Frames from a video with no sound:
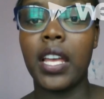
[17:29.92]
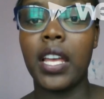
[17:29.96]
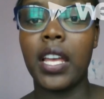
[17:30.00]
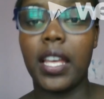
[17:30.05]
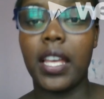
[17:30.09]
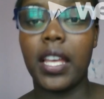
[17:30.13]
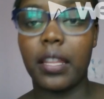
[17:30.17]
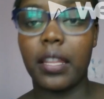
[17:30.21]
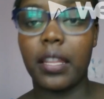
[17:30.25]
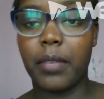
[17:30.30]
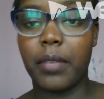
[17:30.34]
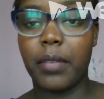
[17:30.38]

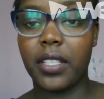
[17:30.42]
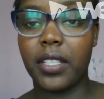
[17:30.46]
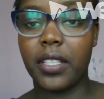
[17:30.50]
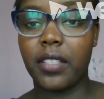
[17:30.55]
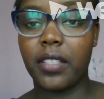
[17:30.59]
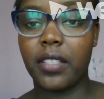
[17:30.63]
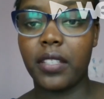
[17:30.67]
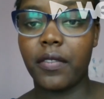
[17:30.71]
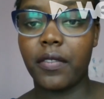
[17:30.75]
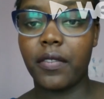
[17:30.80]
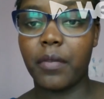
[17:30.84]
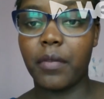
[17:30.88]
The
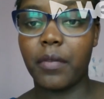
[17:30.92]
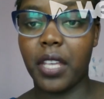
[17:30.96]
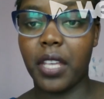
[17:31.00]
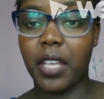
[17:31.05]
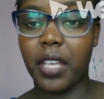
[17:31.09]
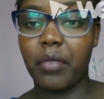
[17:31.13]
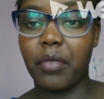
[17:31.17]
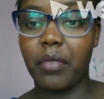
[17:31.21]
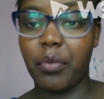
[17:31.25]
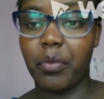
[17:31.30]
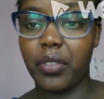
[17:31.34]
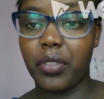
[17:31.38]
plaintiff
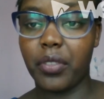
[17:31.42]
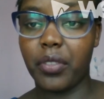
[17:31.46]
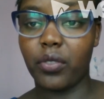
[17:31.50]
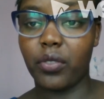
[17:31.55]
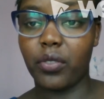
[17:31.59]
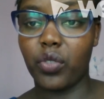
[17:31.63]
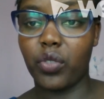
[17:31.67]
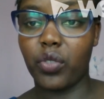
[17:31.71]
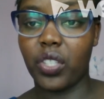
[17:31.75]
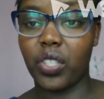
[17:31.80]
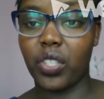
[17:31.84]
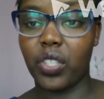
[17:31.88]
became
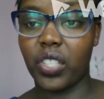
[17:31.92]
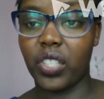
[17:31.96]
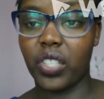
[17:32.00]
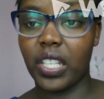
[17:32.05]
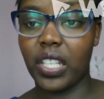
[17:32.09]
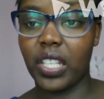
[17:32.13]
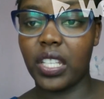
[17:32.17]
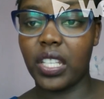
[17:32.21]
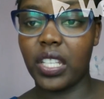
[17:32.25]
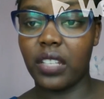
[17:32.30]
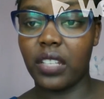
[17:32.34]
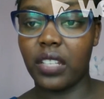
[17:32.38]
imprisoned
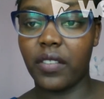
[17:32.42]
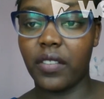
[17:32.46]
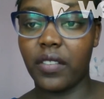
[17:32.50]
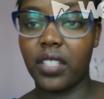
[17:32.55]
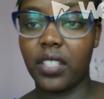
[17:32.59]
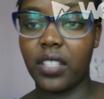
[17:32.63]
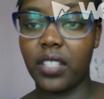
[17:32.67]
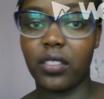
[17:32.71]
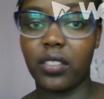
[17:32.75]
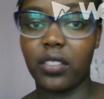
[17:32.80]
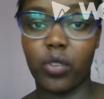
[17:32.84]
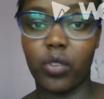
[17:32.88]
inside the
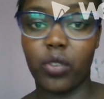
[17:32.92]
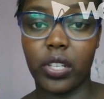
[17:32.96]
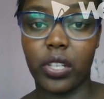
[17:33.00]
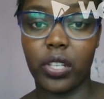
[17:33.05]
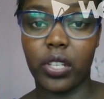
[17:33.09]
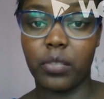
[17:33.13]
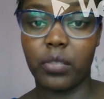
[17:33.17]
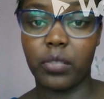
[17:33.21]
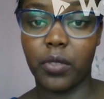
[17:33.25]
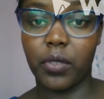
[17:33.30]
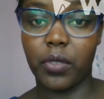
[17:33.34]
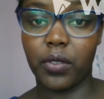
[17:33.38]
defendant's
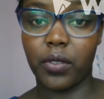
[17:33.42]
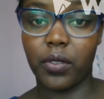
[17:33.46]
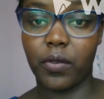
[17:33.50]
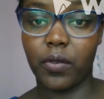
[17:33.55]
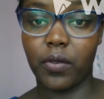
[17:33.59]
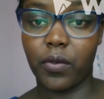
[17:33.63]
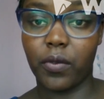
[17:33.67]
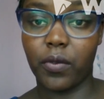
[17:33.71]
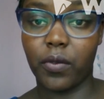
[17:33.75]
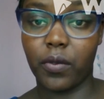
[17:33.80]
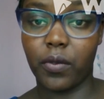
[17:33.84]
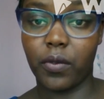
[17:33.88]
toilet because
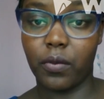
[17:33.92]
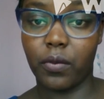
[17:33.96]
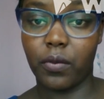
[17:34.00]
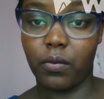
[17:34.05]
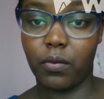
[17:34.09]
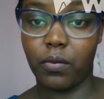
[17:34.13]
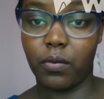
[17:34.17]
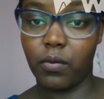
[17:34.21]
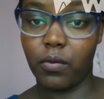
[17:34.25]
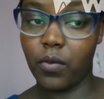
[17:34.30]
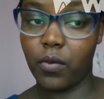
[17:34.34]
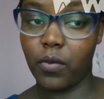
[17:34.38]
of
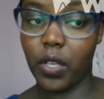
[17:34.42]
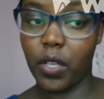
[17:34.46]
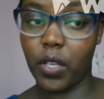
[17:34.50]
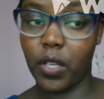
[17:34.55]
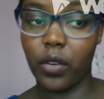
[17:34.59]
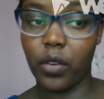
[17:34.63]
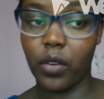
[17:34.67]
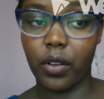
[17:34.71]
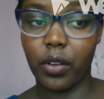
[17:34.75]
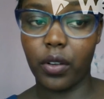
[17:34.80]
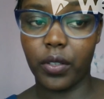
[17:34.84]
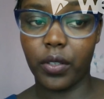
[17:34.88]
the
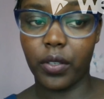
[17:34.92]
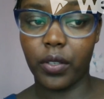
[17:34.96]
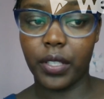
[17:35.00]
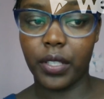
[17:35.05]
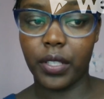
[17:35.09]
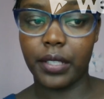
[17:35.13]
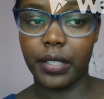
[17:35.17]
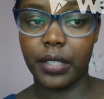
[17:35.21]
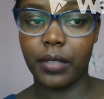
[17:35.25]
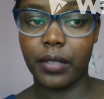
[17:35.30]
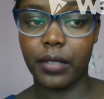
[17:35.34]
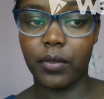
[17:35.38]
door lock.
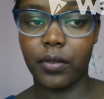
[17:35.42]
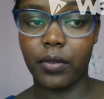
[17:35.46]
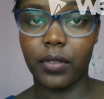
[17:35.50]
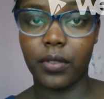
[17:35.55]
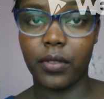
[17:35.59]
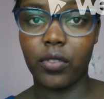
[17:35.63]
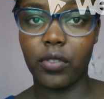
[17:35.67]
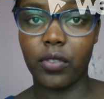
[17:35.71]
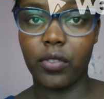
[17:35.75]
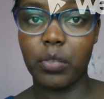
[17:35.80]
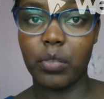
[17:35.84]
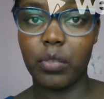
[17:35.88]
It
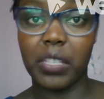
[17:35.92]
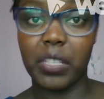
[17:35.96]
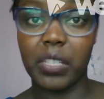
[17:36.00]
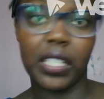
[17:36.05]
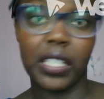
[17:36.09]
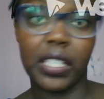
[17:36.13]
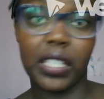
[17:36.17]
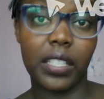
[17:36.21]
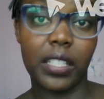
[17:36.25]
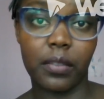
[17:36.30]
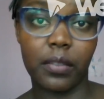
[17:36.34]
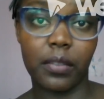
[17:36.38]
was not
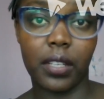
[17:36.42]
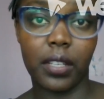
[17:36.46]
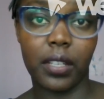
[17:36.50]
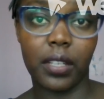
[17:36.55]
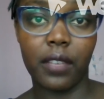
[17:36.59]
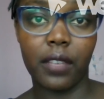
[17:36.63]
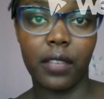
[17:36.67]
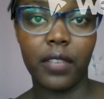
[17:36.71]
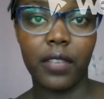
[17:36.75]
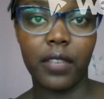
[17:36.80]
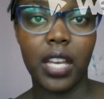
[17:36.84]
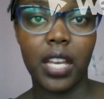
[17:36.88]
maintained
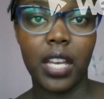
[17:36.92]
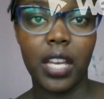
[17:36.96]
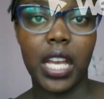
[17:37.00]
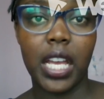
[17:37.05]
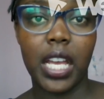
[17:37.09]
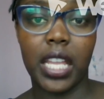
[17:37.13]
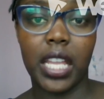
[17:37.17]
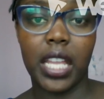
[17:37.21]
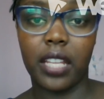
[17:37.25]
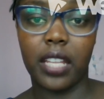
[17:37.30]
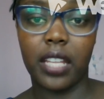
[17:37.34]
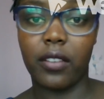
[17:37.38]
enough,
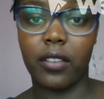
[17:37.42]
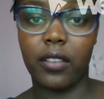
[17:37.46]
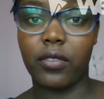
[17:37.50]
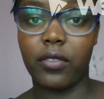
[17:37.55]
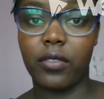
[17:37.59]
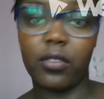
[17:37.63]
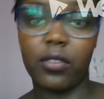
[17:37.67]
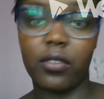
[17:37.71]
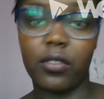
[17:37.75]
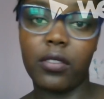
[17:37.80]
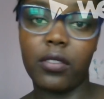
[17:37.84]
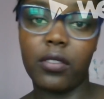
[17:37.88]
and the
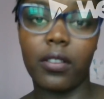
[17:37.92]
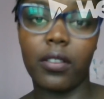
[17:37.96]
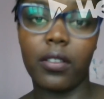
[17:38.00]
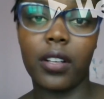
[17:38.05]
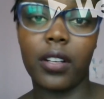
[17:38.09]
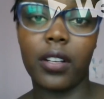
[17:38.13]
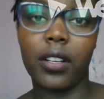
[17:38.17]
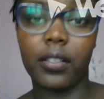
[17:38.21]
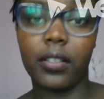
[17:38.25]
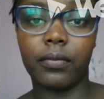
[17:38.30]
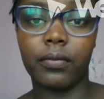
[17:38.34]
lock